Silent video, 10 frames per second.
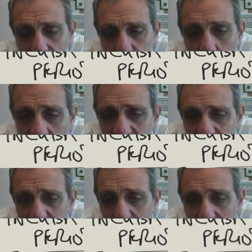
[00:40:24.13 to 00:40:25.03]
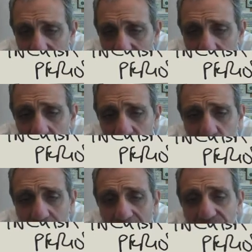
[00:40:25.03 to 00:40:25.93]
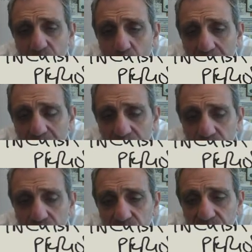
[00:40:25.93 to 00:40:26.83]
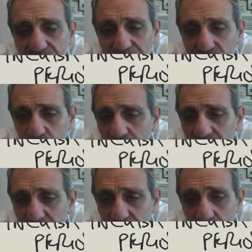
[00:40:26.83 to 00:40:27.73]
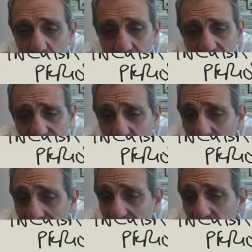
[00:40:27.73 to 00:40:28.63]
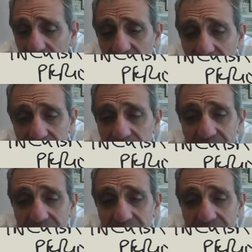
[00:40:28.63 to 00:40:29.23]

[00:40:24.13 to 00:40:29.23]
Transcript: 12 people how long do I have to wait in order to infect 12 people well if I wait three days